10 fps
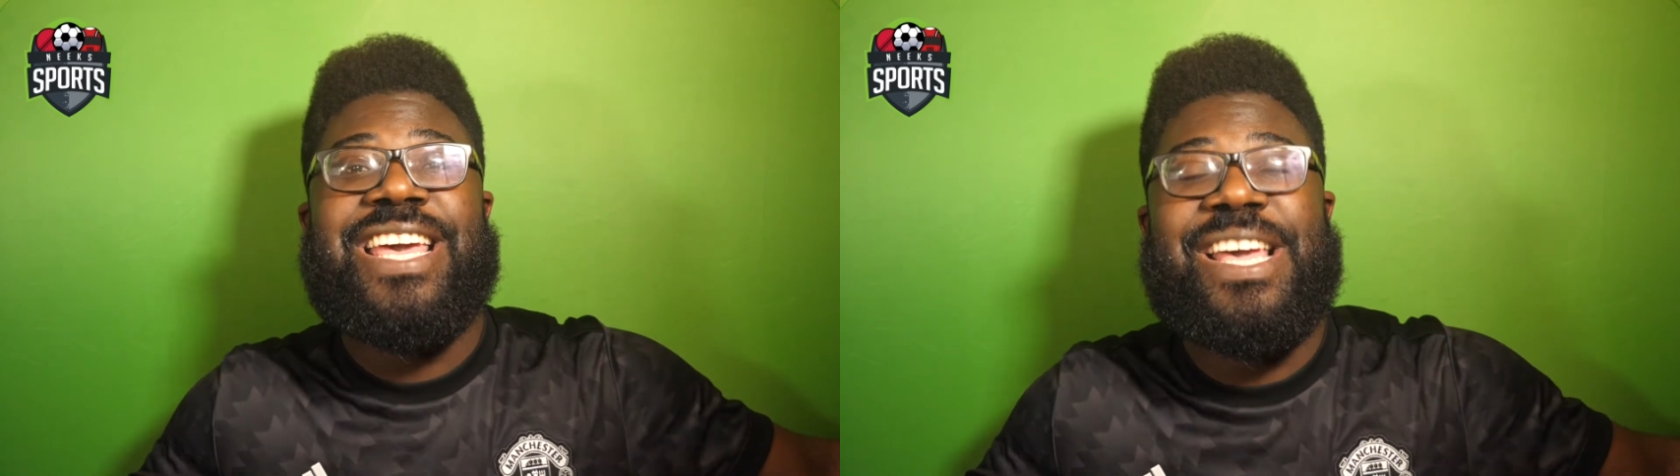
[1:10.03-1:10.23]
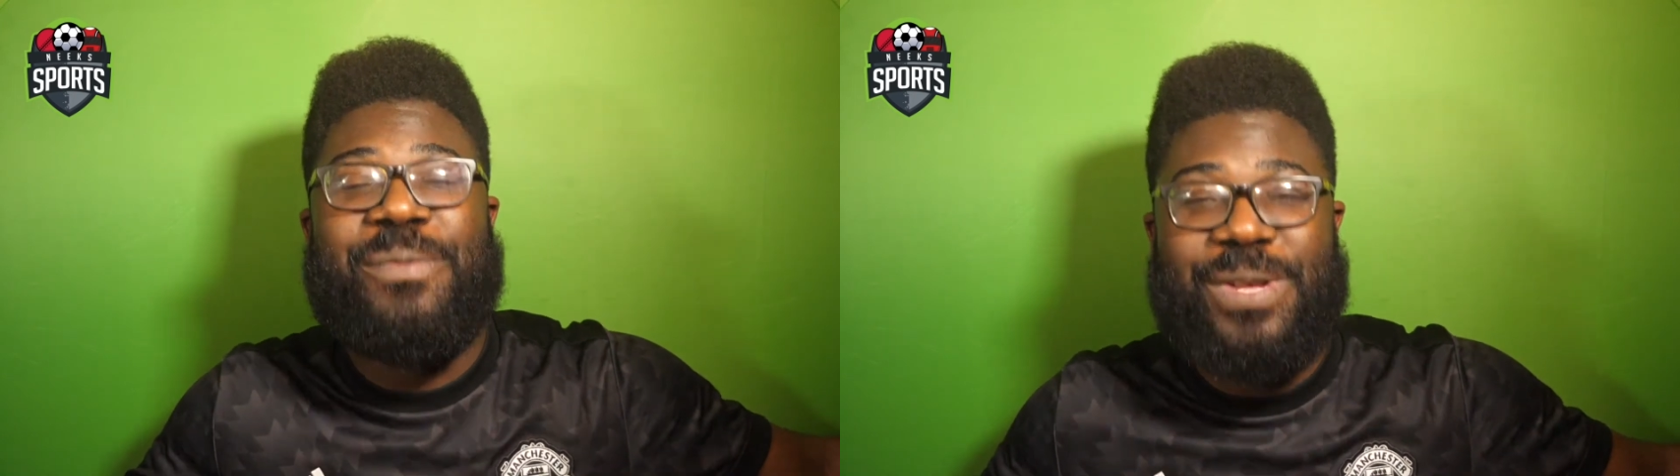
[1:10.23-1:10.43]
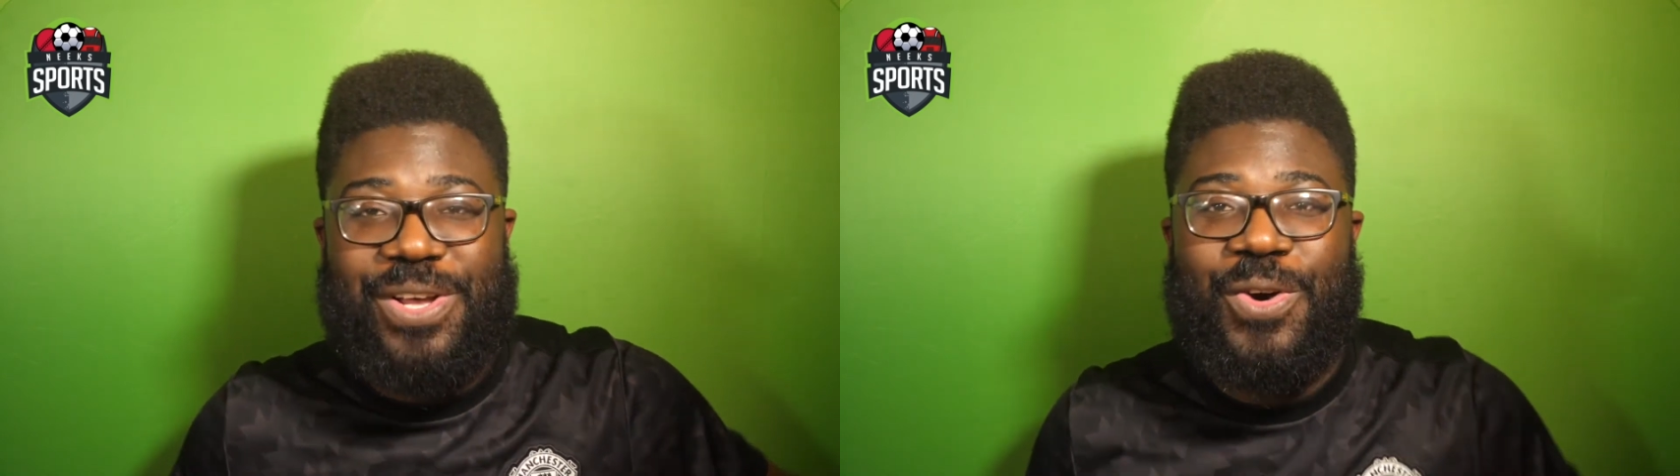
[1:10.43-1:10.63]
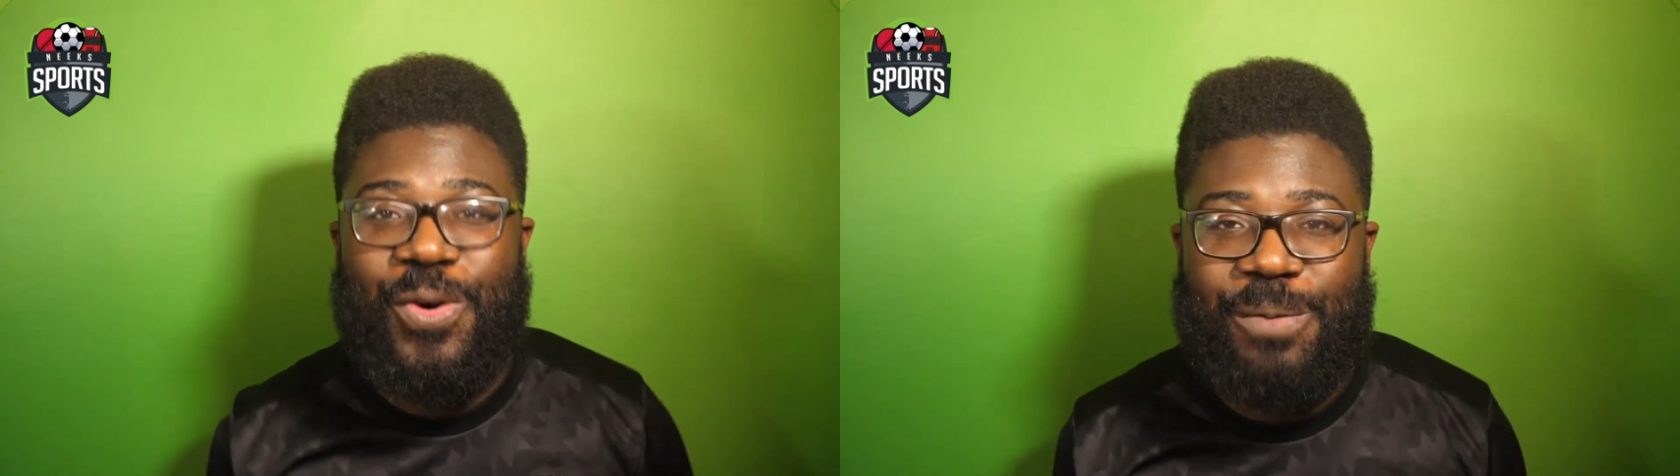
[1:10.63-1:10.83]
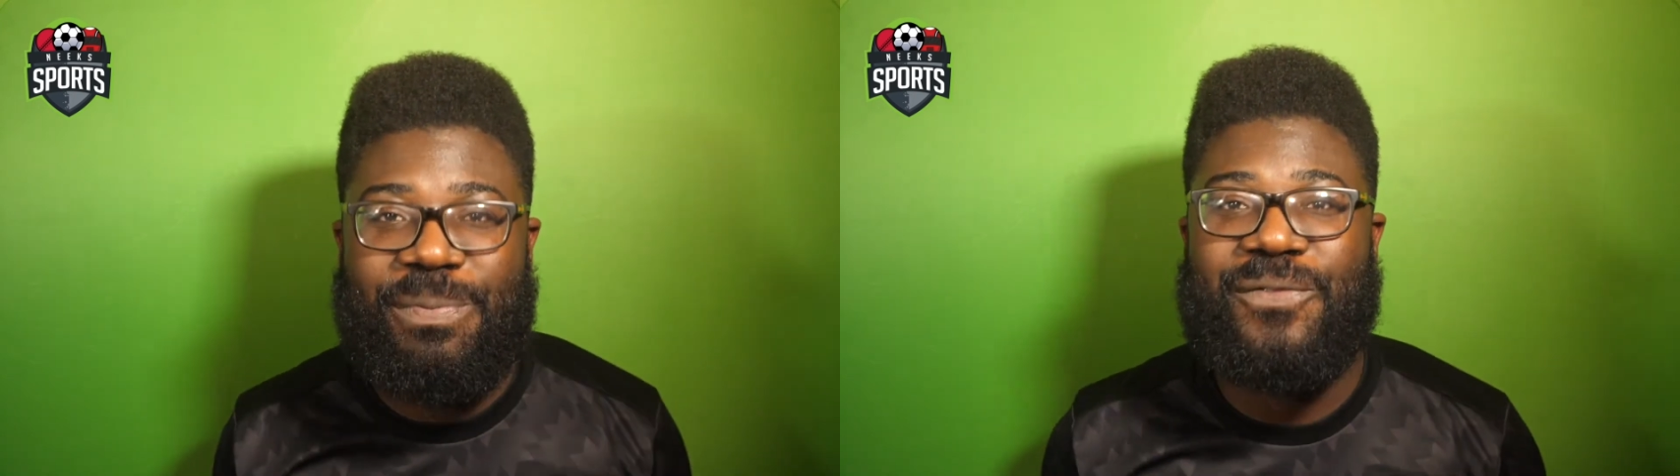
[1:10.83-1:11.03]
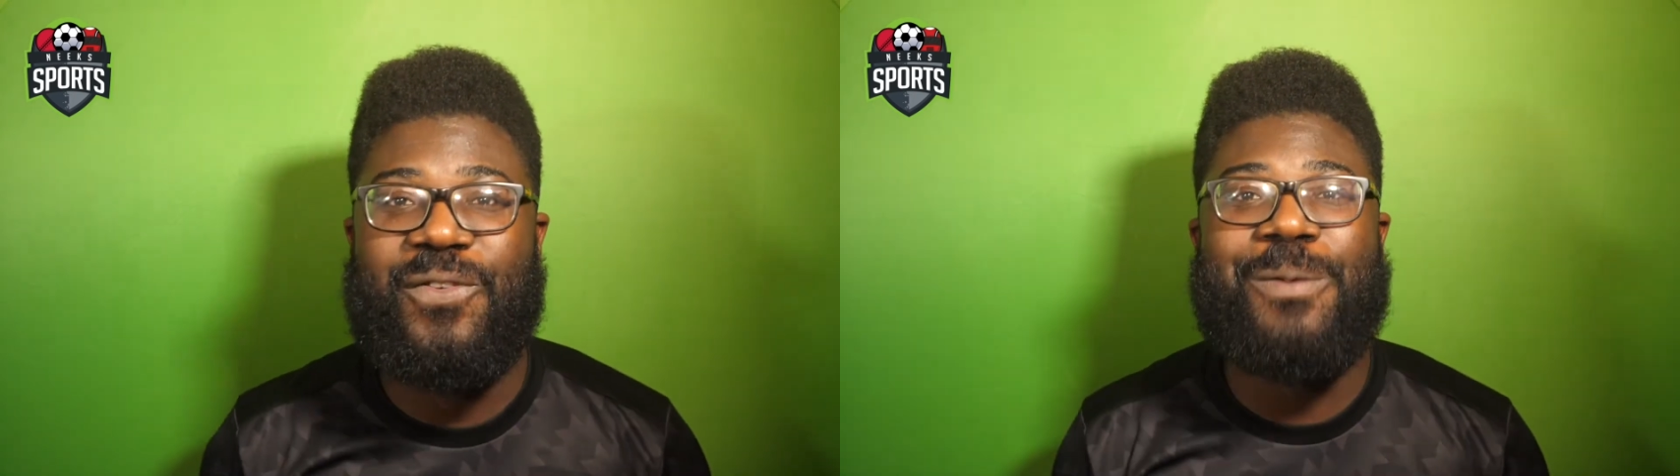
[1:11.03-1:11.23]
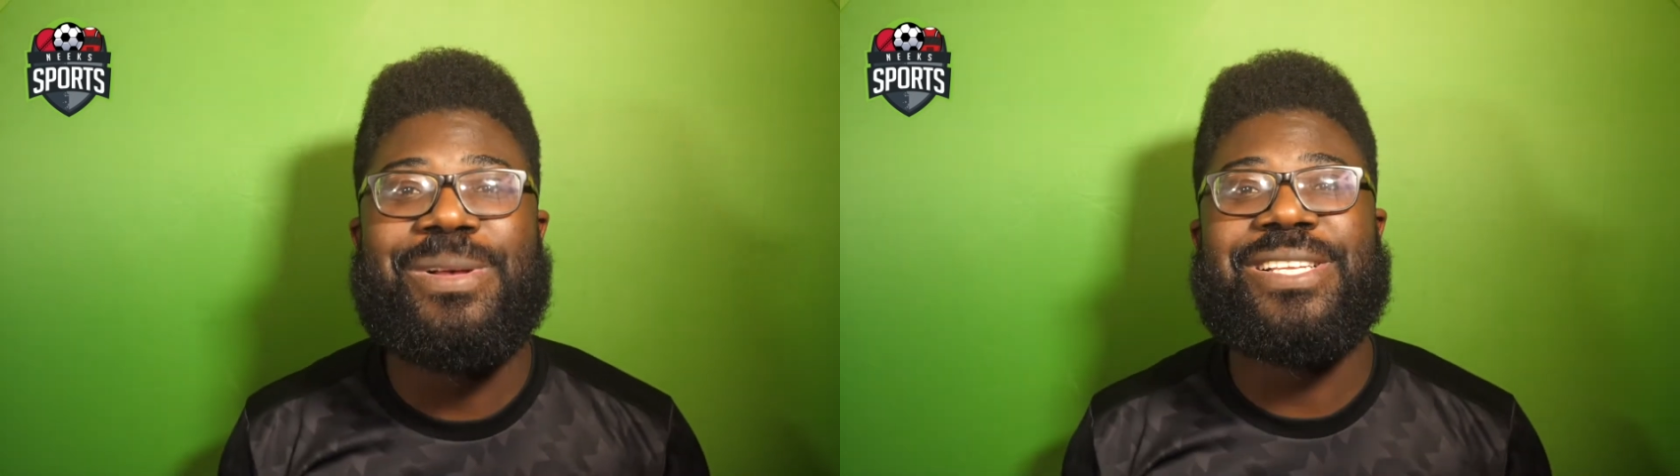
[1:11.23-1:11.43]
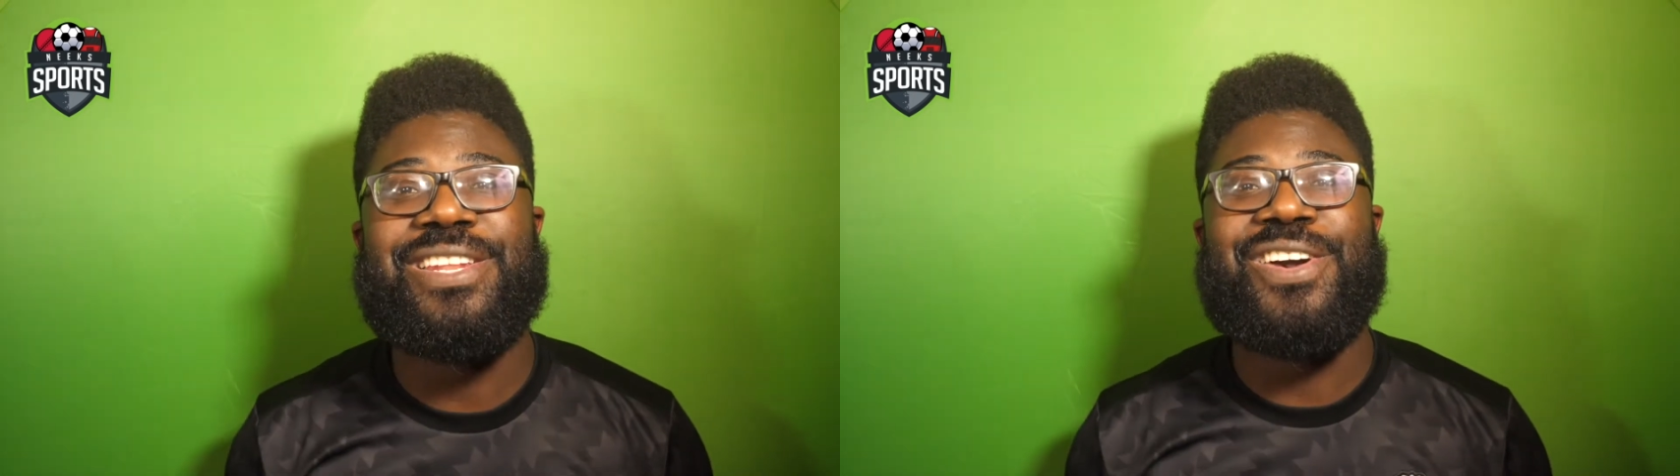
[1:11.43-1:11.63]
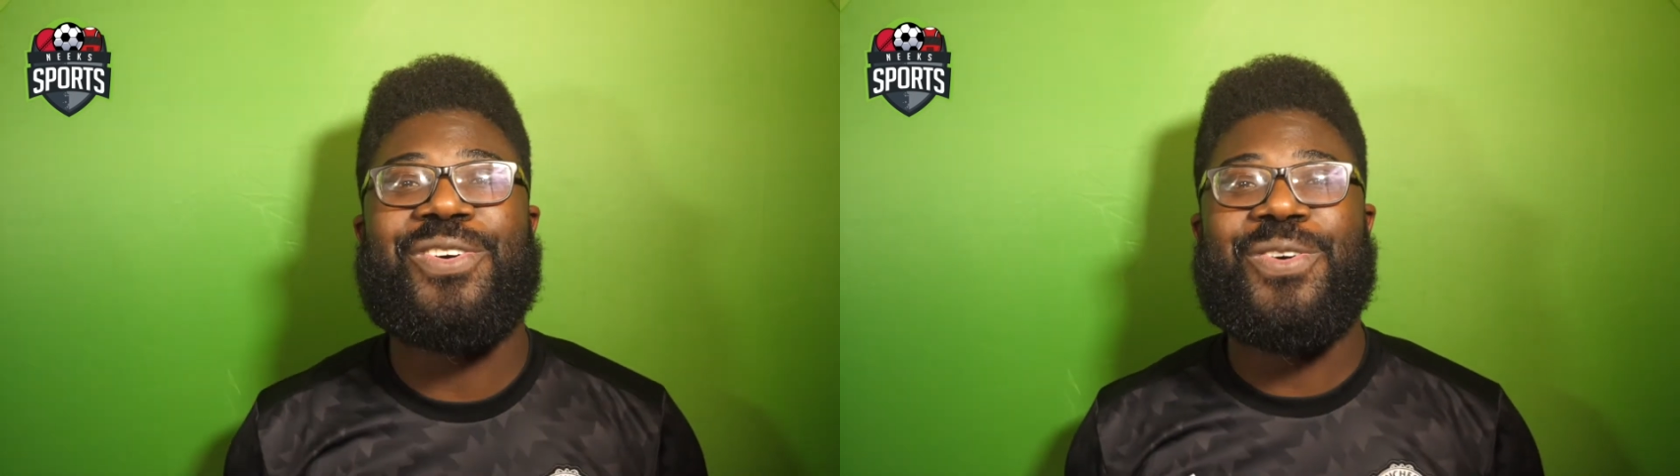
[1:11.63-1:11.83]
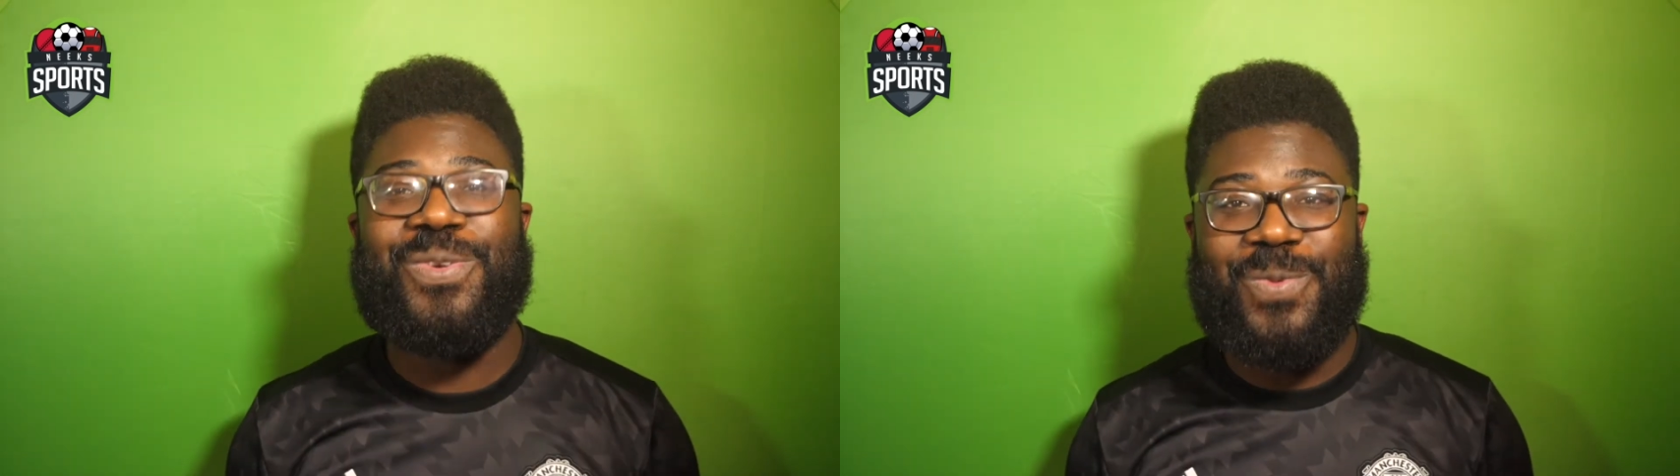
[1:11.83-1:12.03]
it was a good performance and a
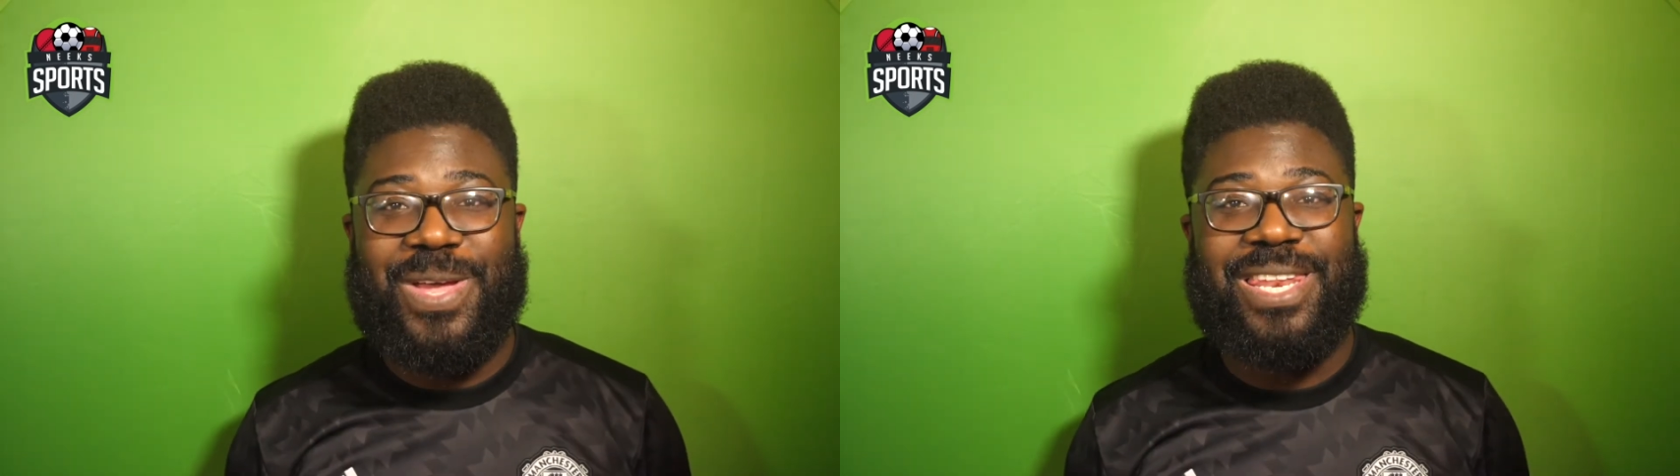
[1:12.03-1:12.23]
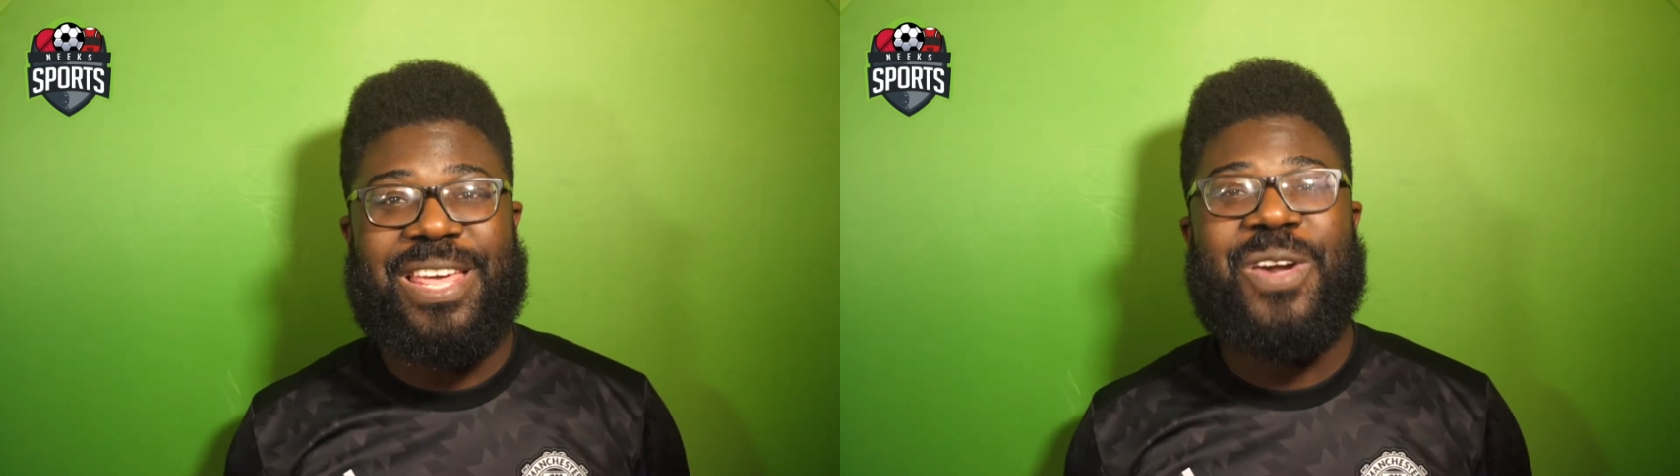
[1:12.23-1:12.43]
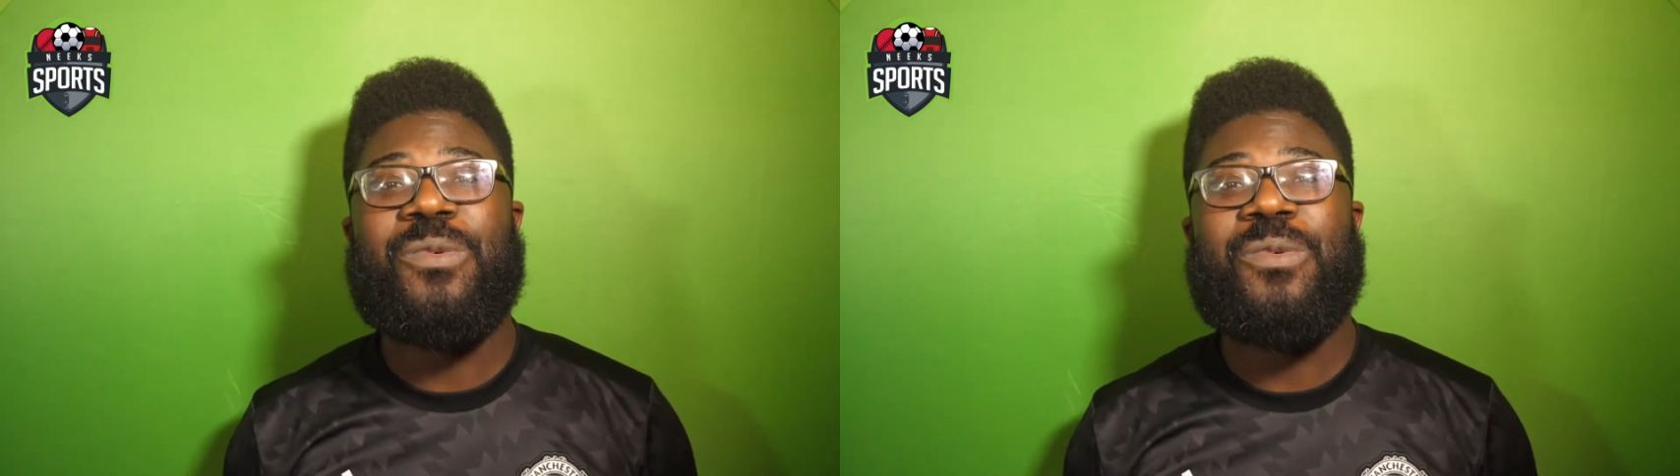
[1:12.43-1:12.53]
good win